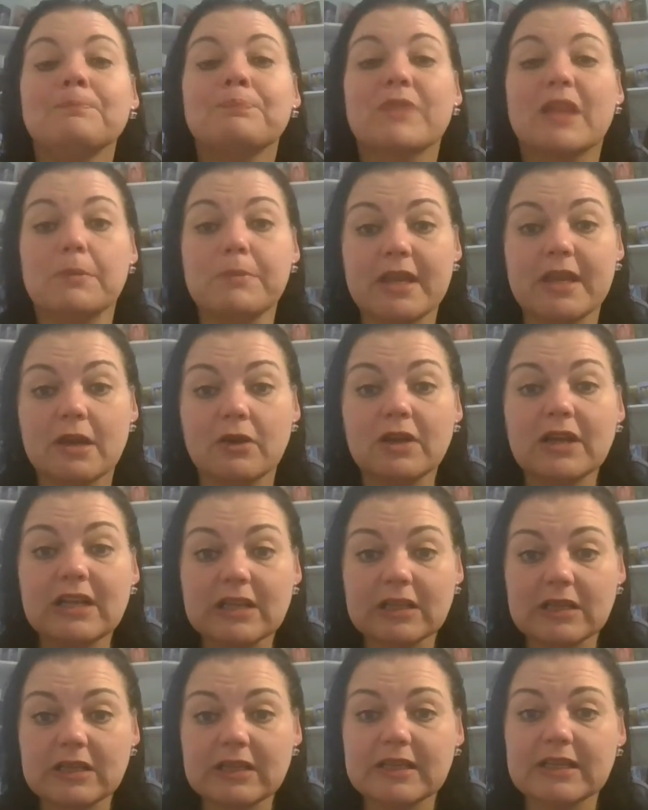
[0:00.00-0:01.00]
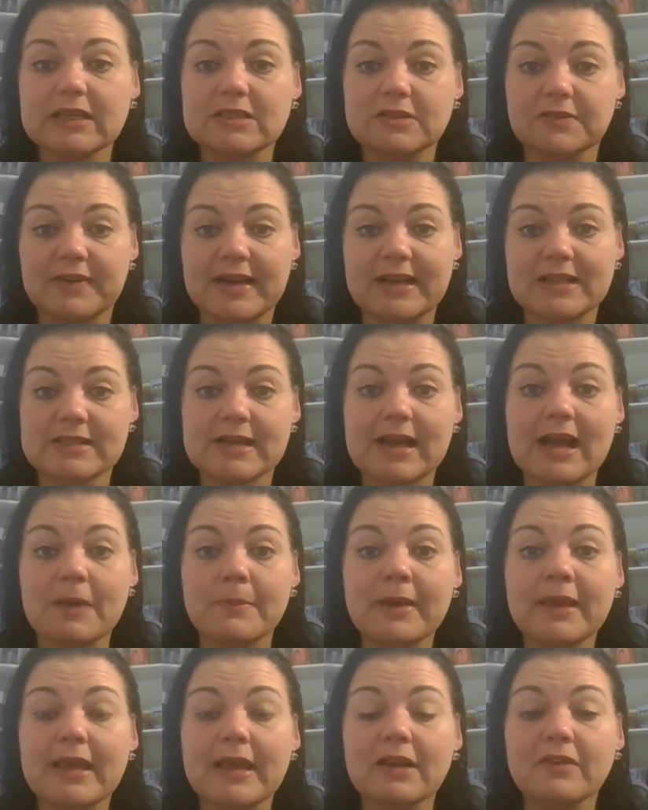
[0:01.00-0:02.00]
I'm hearing clearly here divine
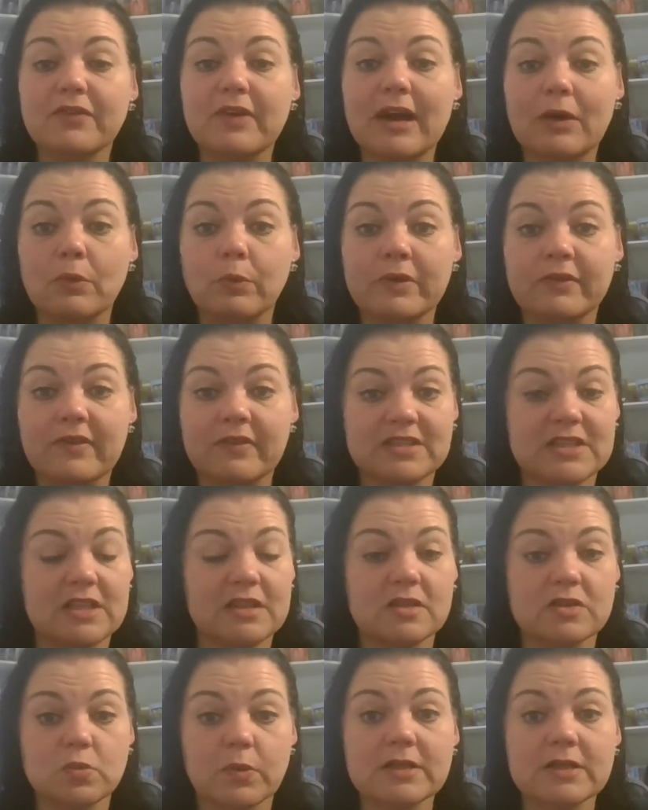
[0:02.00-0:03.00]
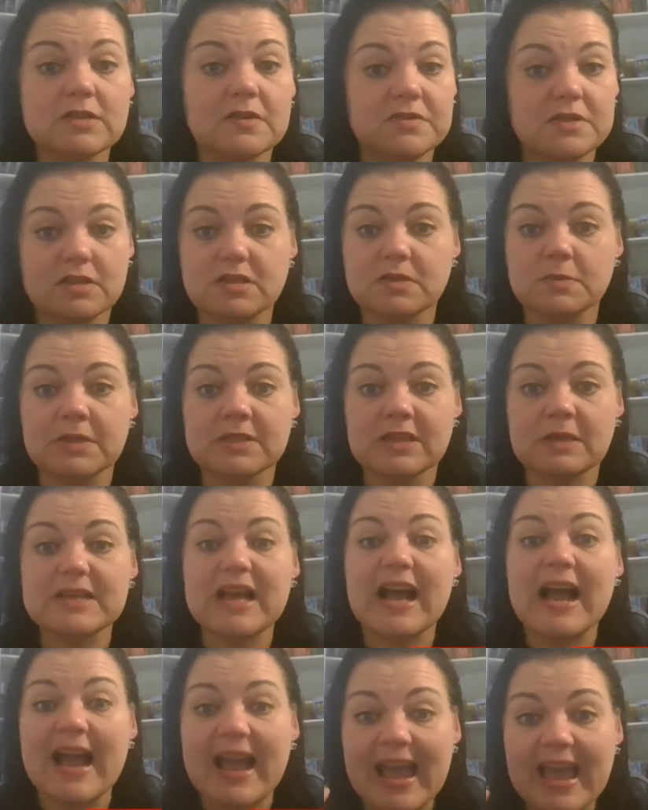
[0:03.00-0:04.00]
timing. And I've said this once, I've said this many times,
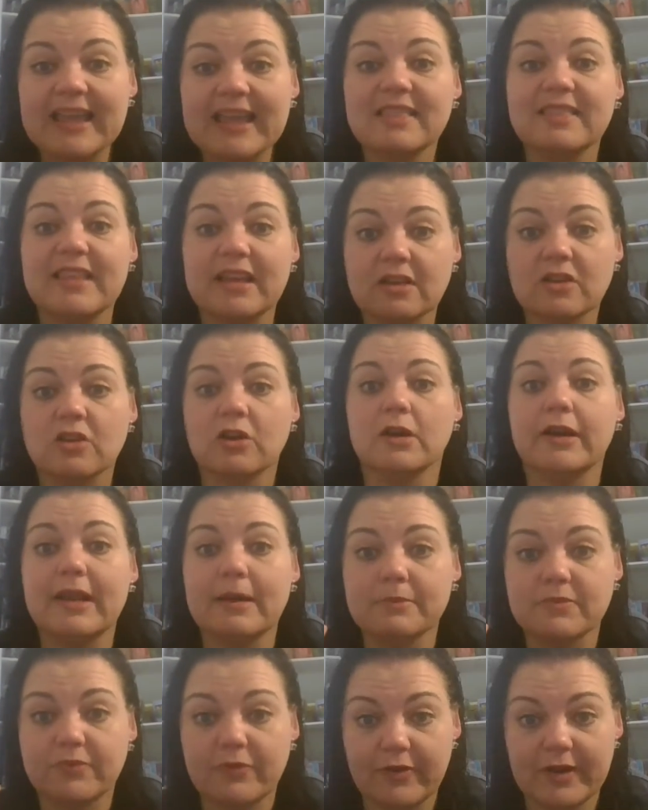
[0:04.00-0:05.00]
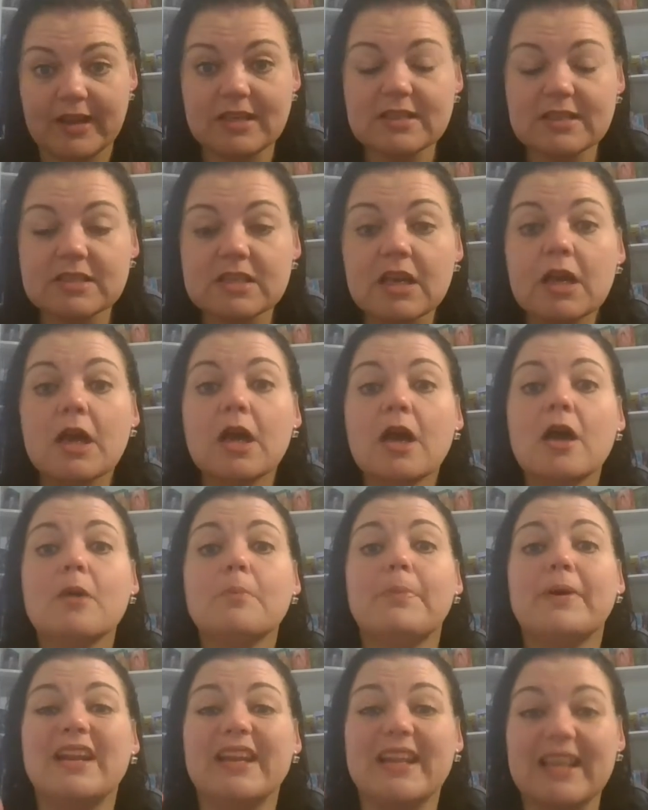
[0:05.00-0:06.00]
I hate that goddamn phrase,
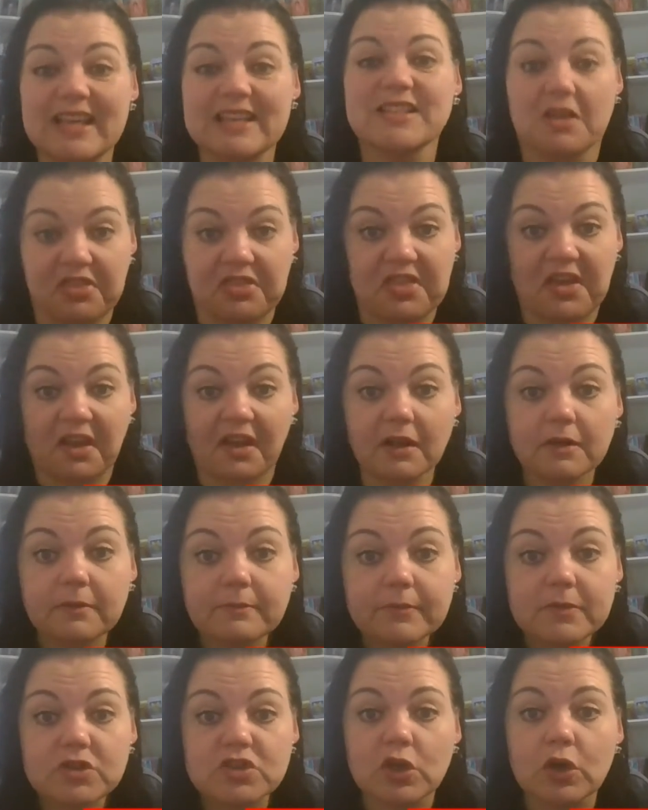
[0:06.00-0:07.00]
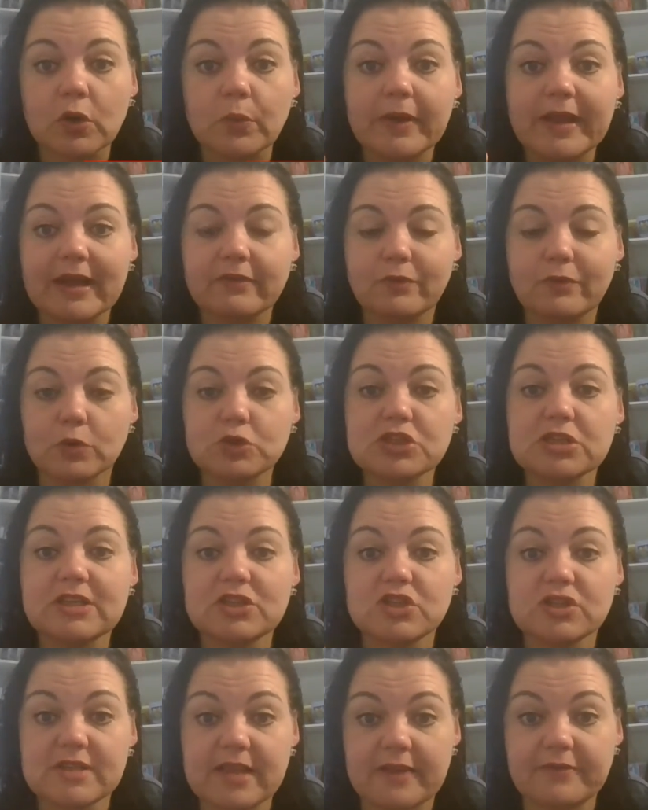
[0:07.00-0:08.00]
but it is a thing. So we unfortunately
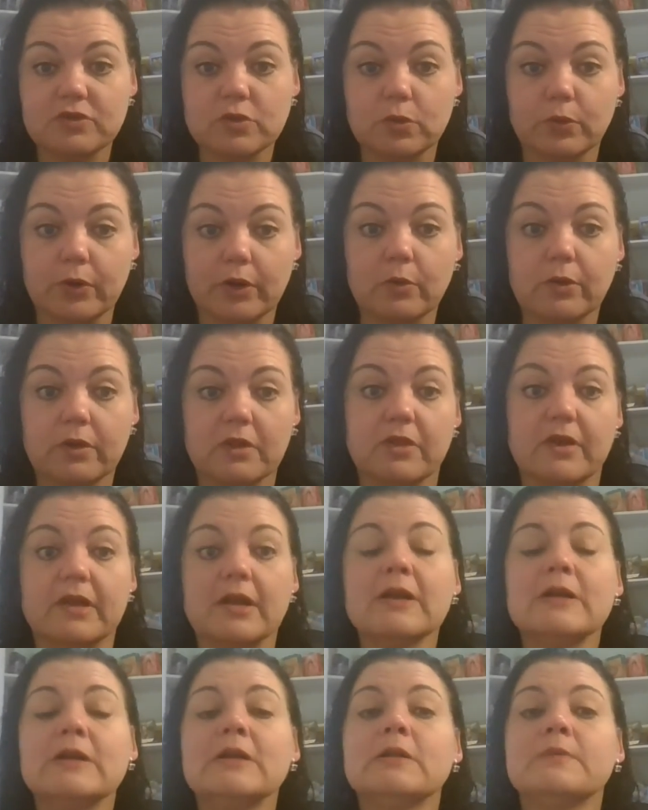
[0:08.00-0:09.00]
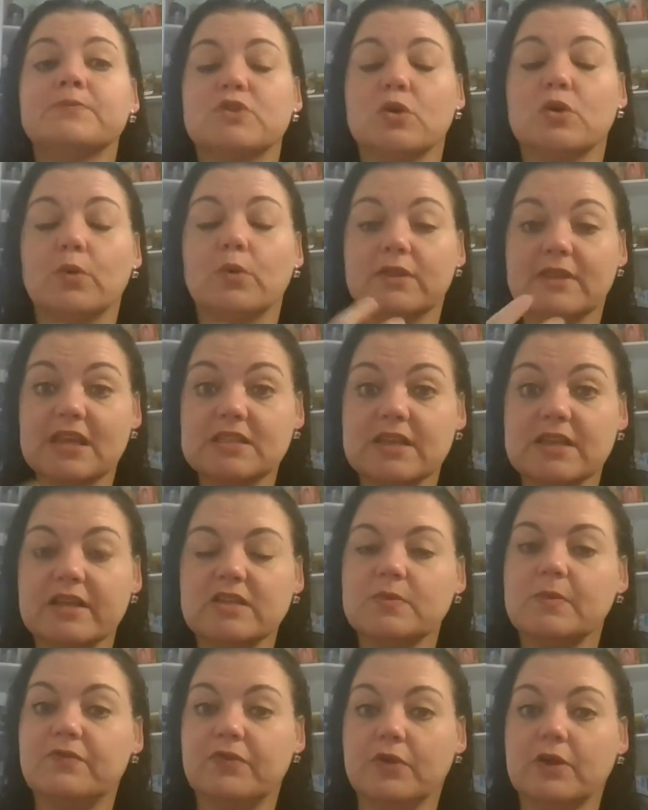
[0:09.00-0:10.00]
just have to work with it. So what they're saying to
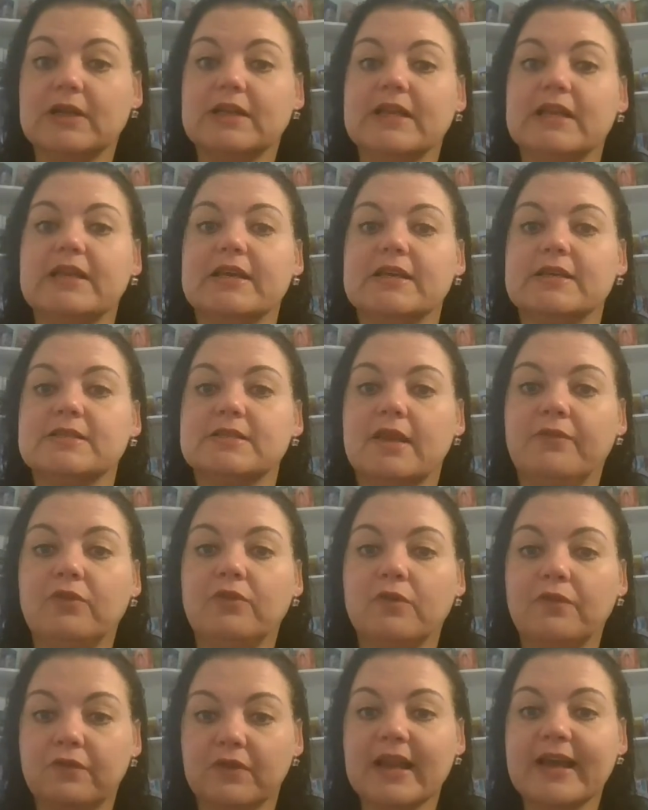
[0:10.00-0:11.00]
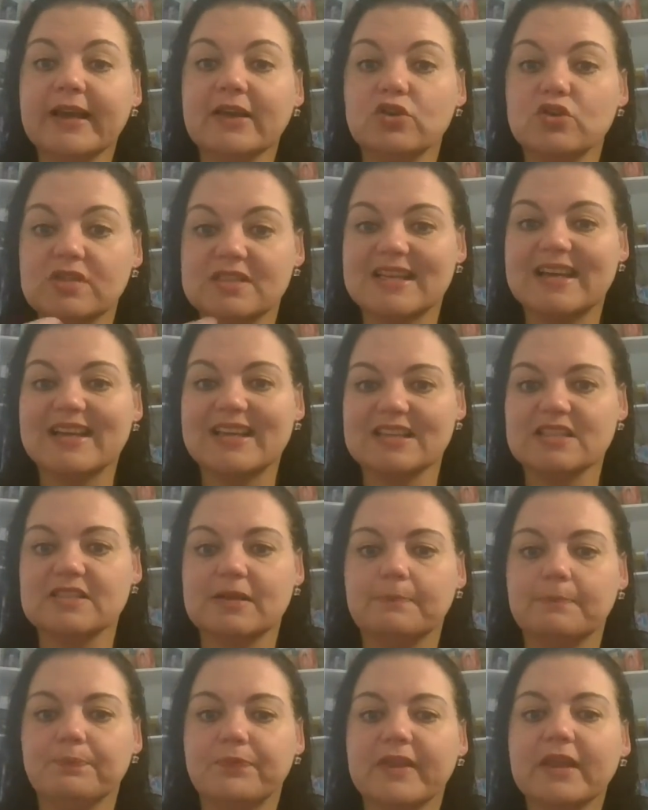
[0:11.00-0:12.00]
me very clearly is if you feel like you're stuck in
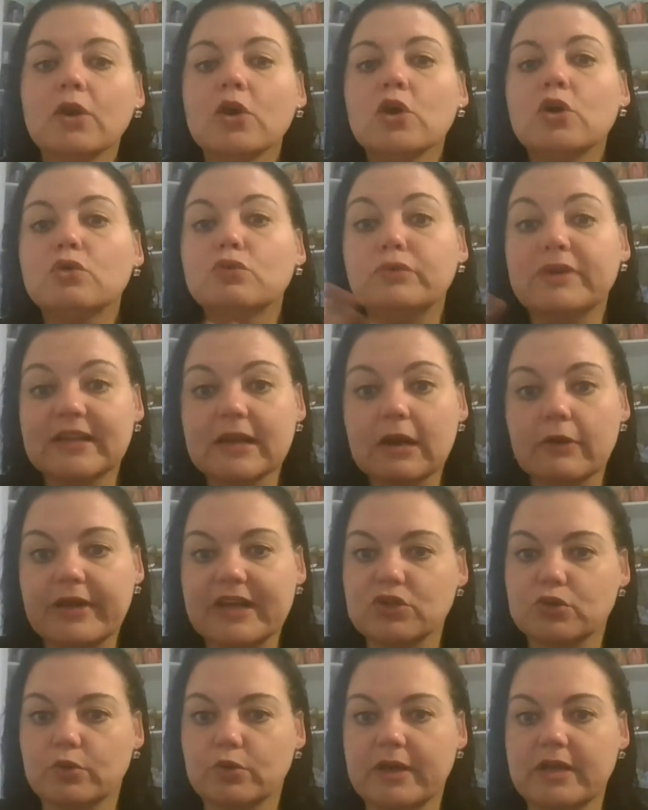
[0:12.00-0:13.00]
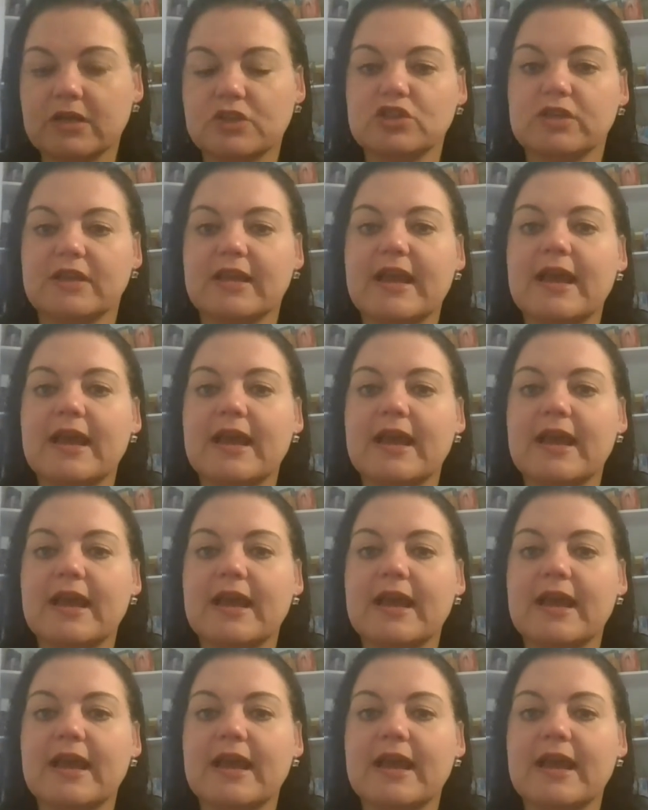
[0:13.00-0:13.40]
something, redirect your energy.